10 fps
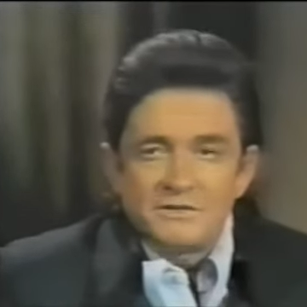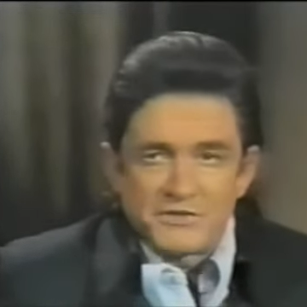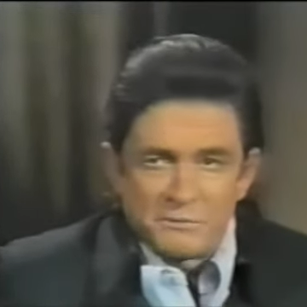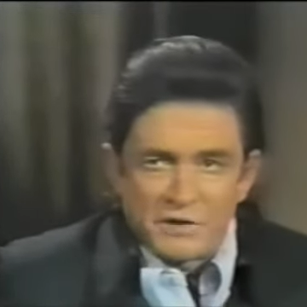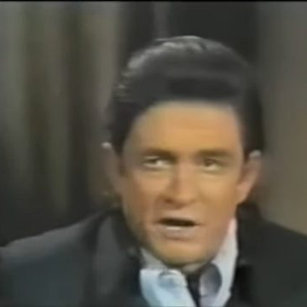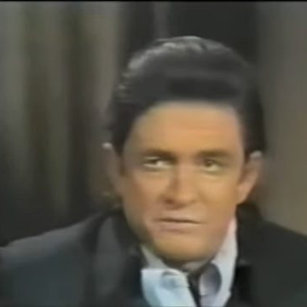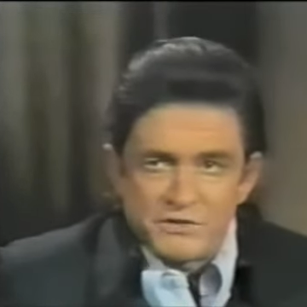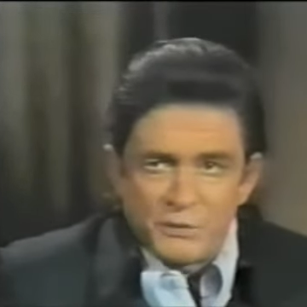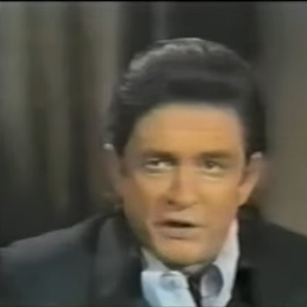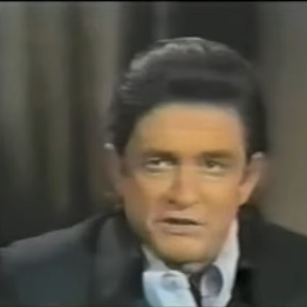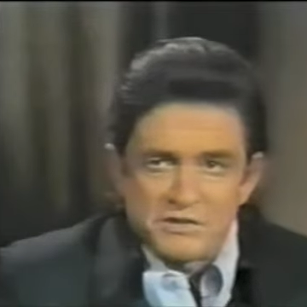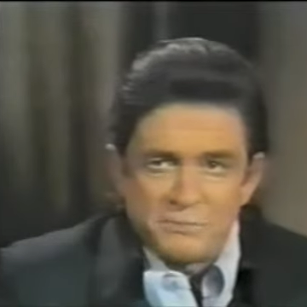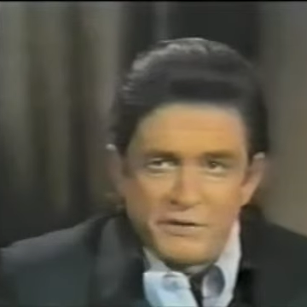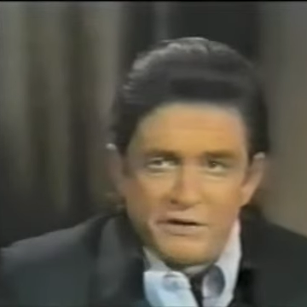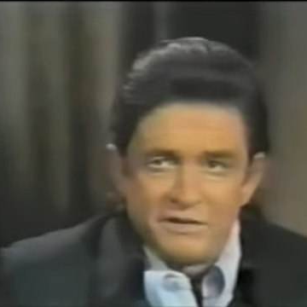Sometimes he wears a
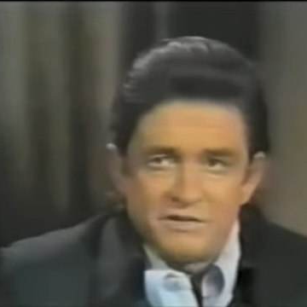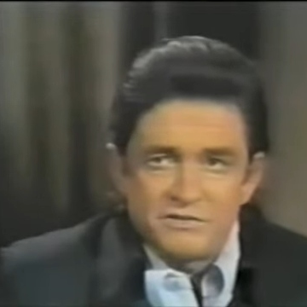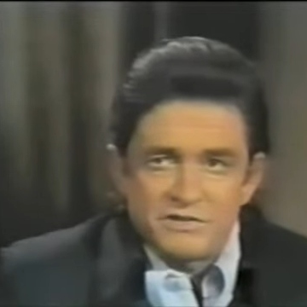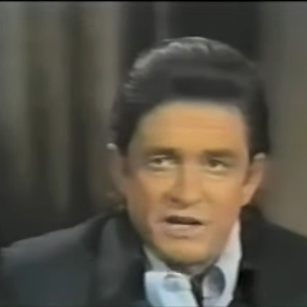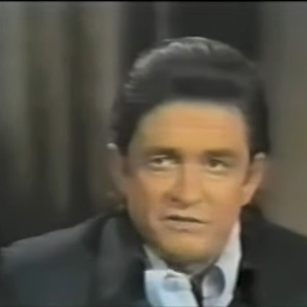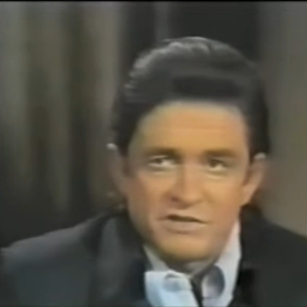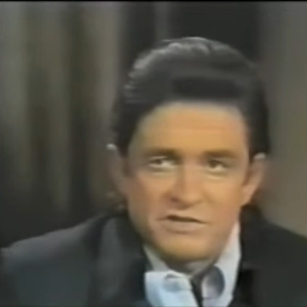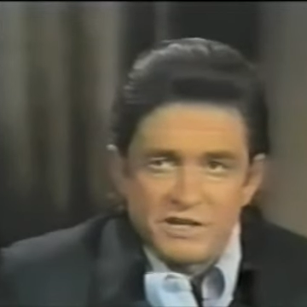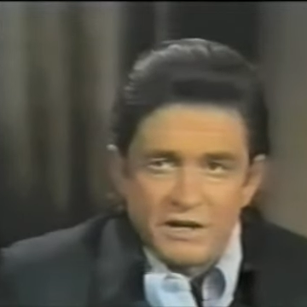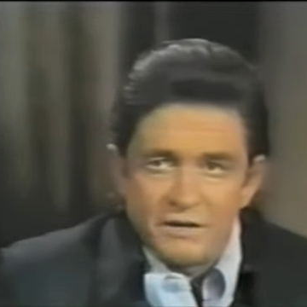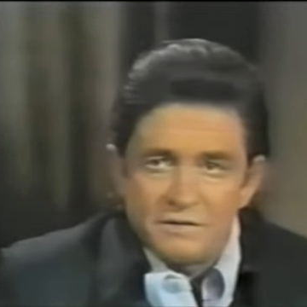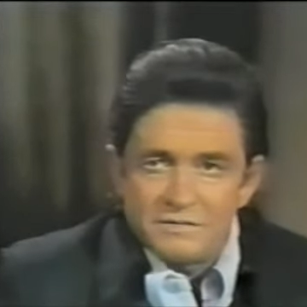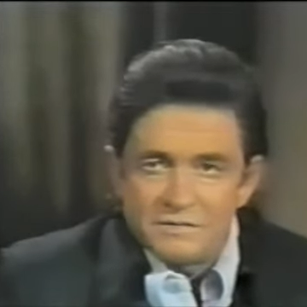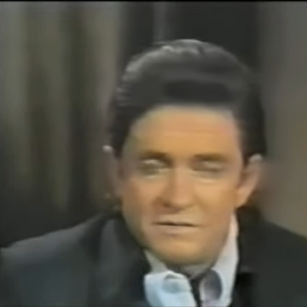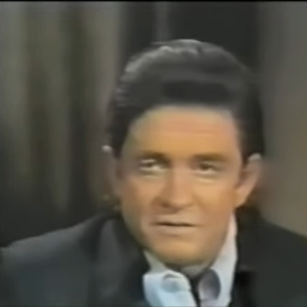beard and shaves his head.
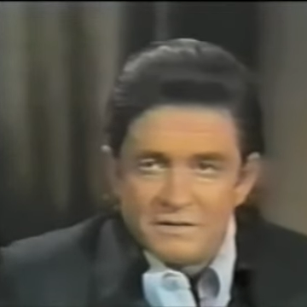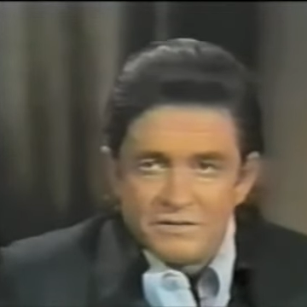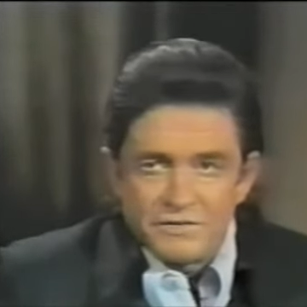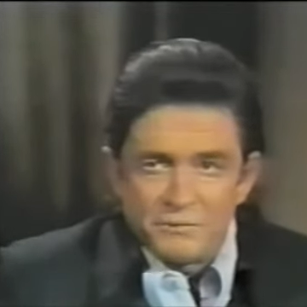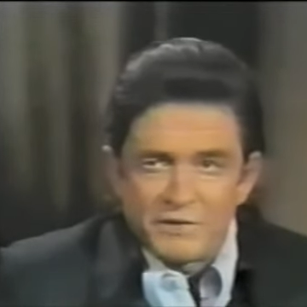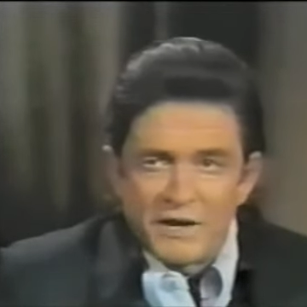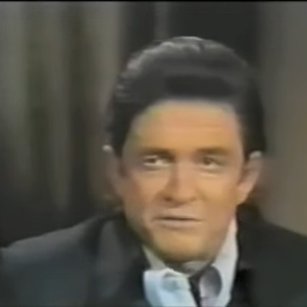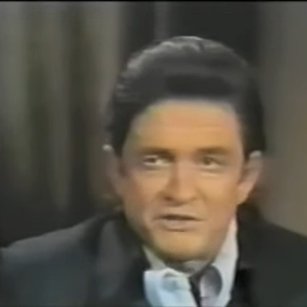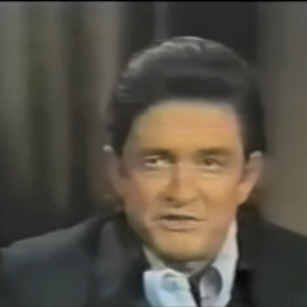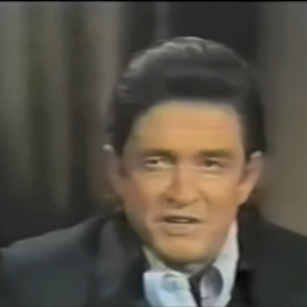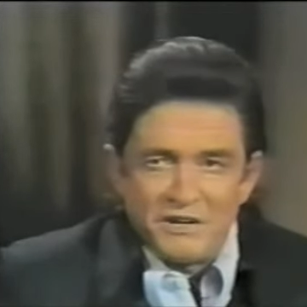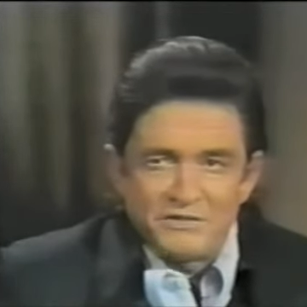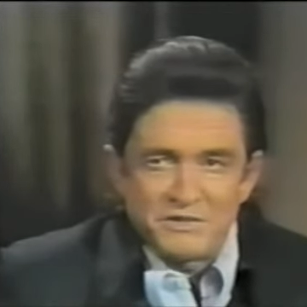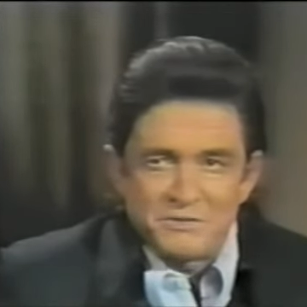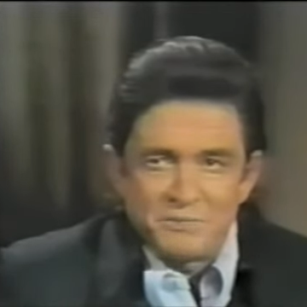Sometimes he
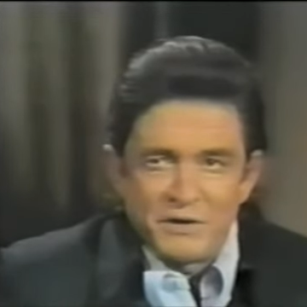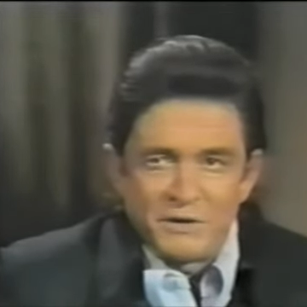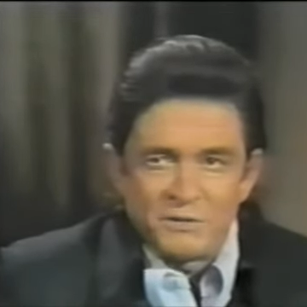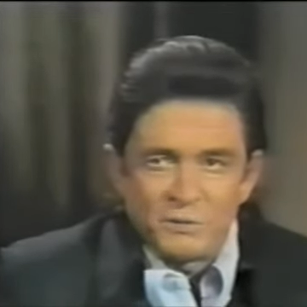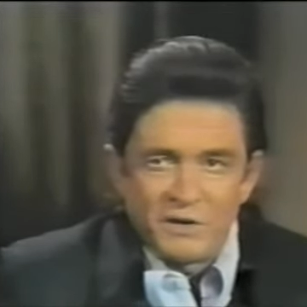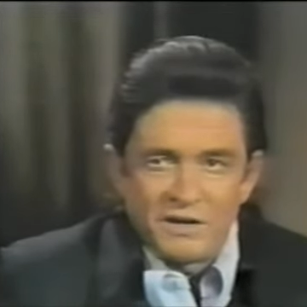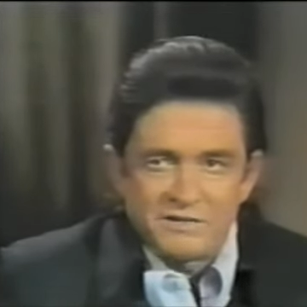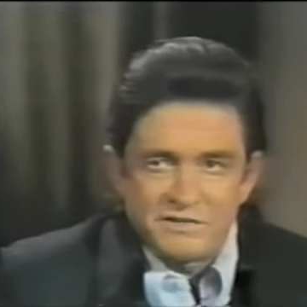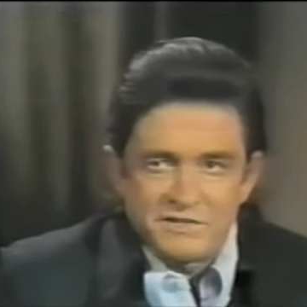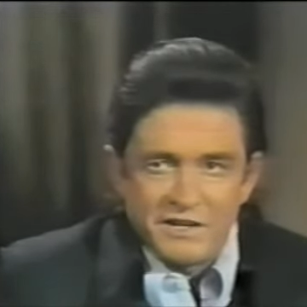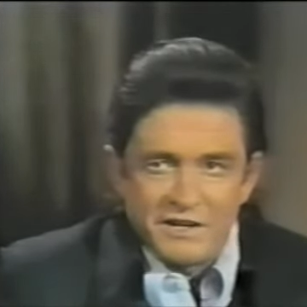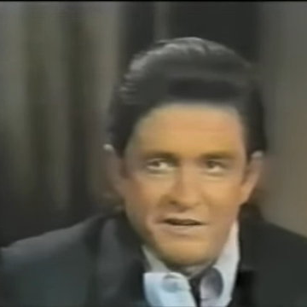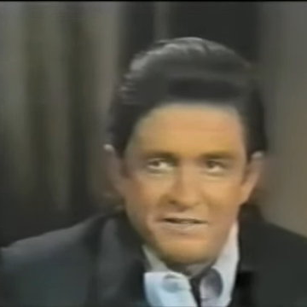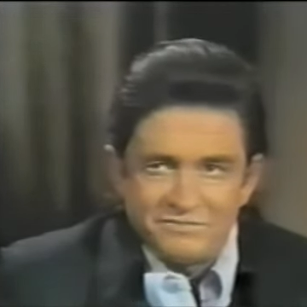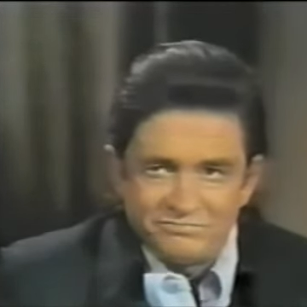shaves his beard and wears his
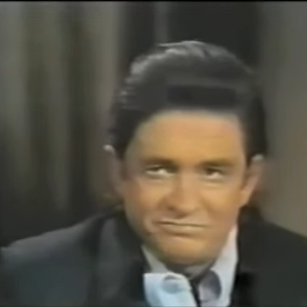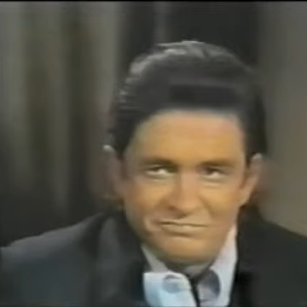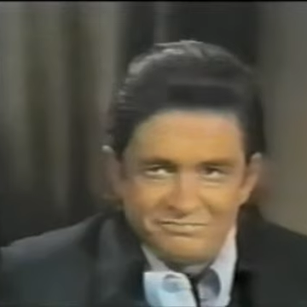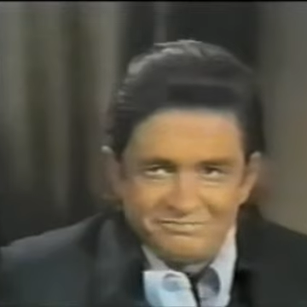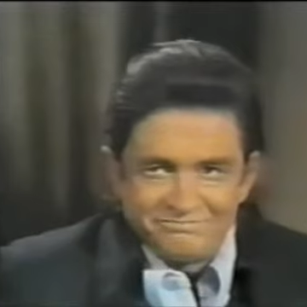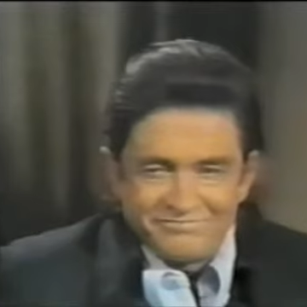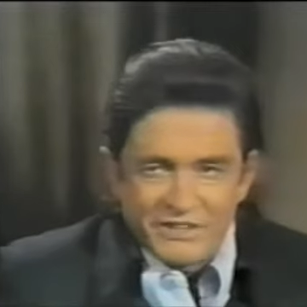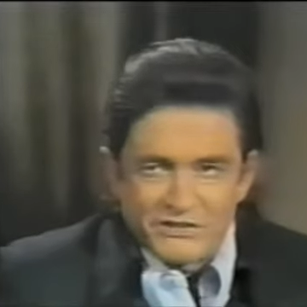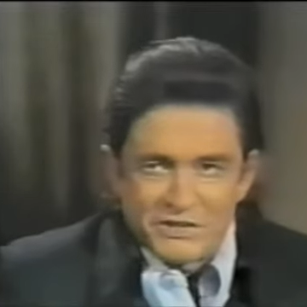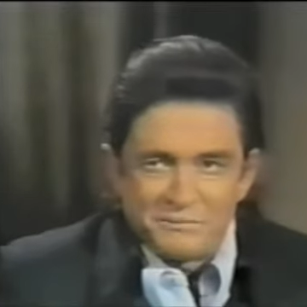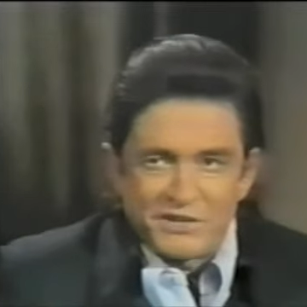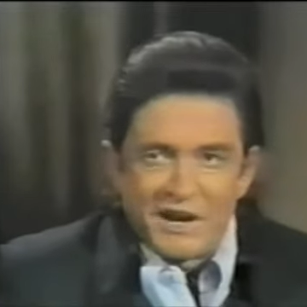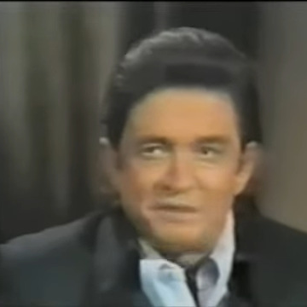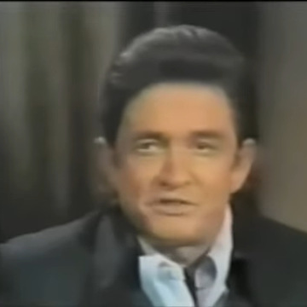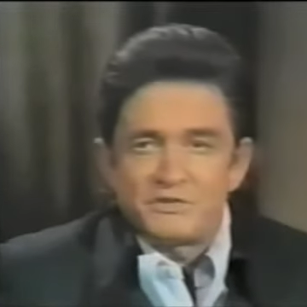head. And
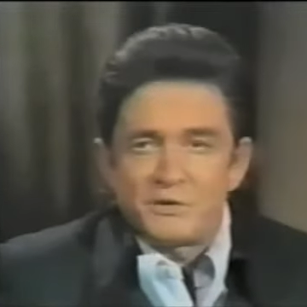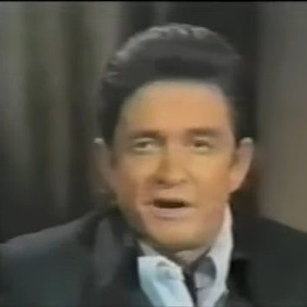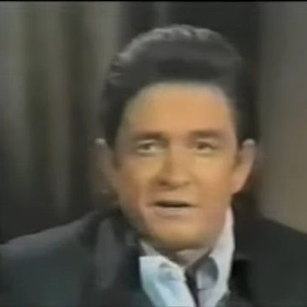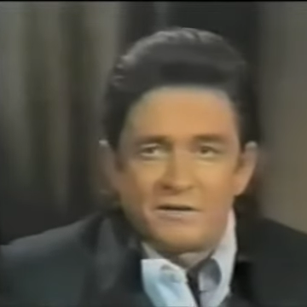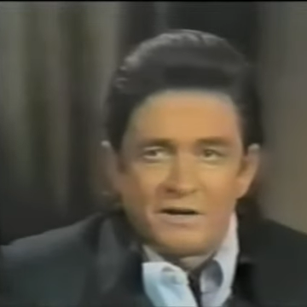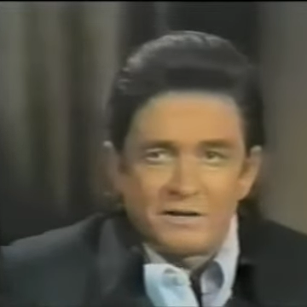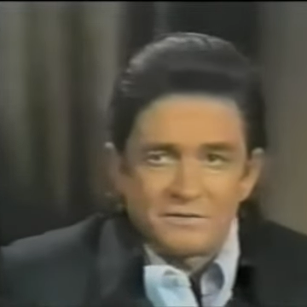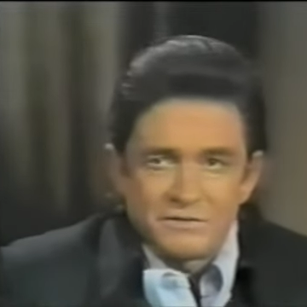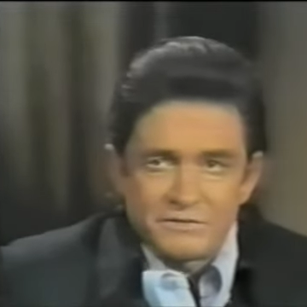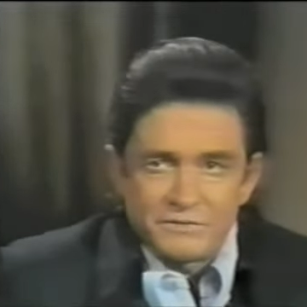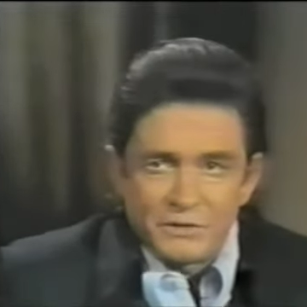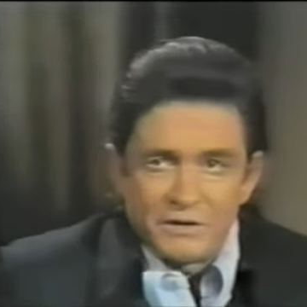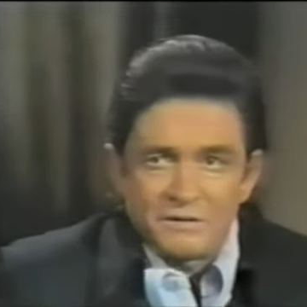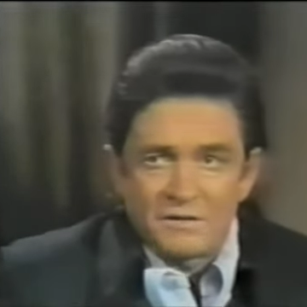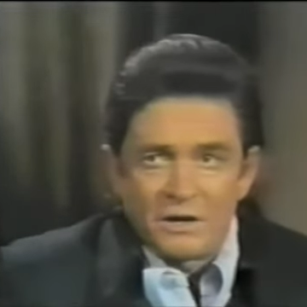sometimes he's writing articles and
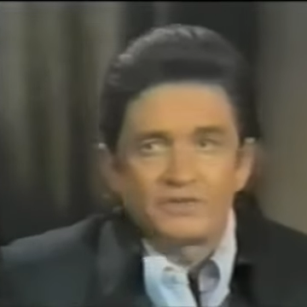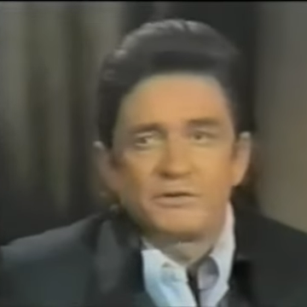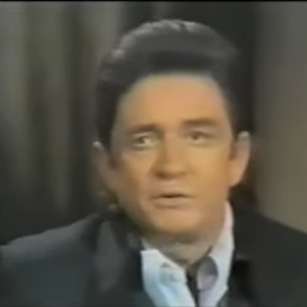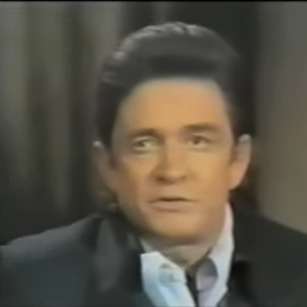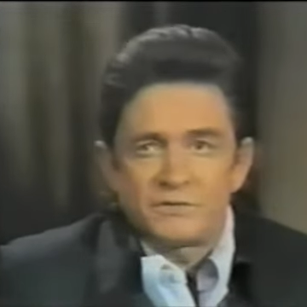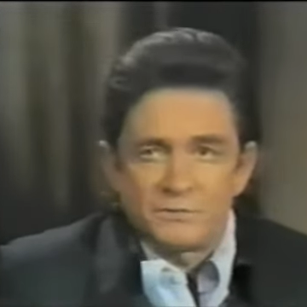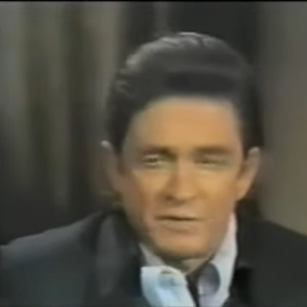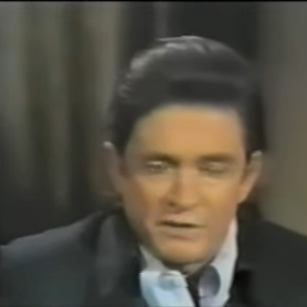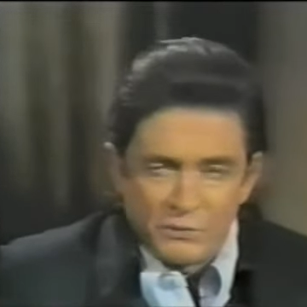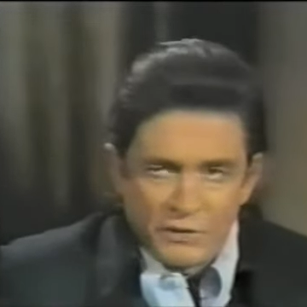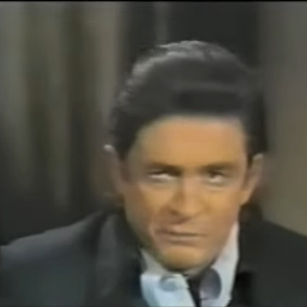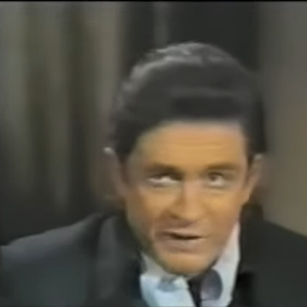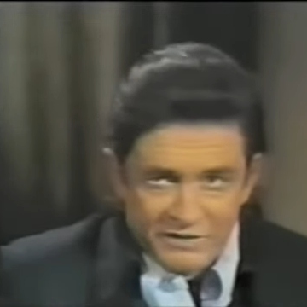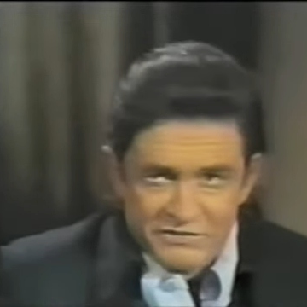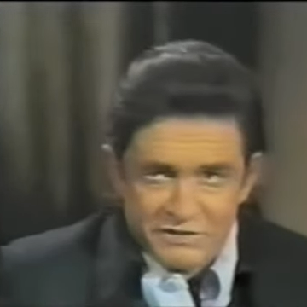drawing cartoons for Playboy
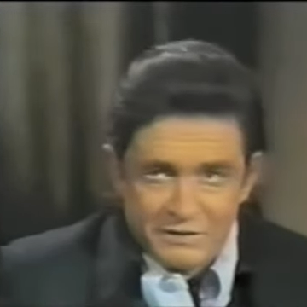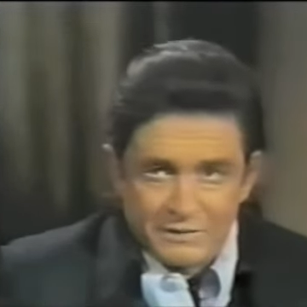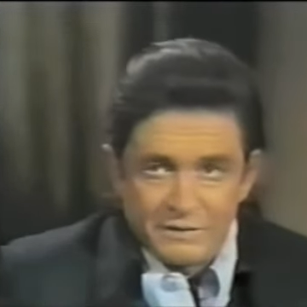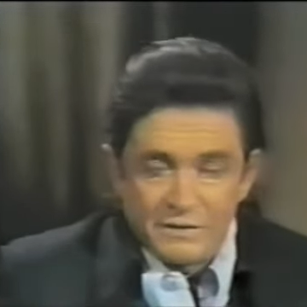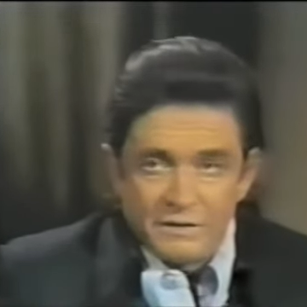magazine.